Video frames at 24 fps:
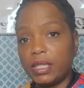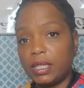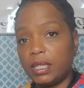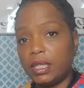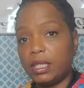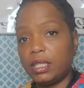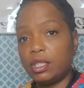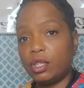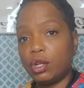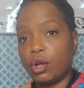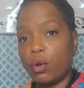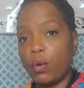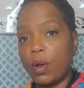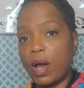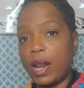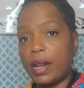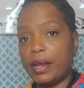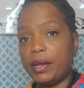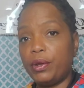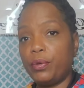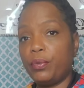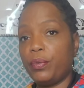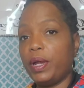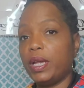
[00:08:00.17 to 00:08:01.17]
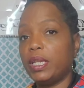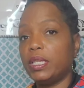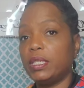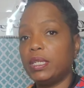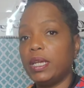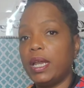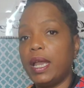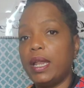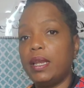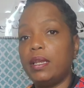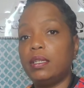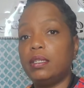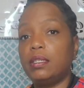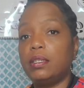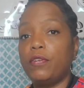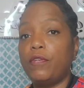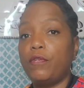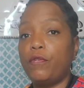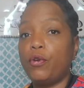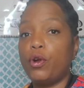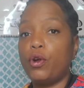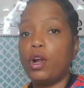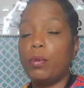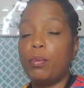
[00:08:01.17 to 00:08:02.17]
it's a quality resin, and it's
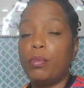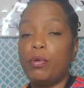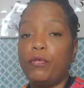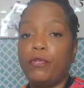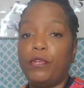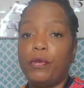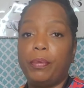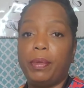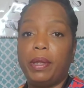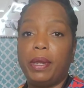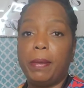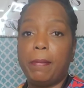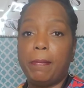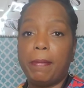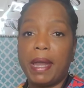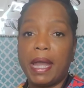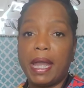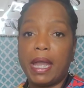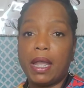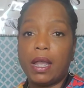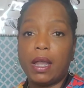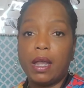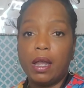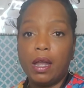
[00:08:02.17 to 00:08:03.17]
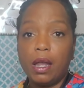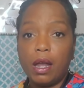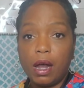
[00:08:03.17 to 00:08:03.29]
affordable for me to make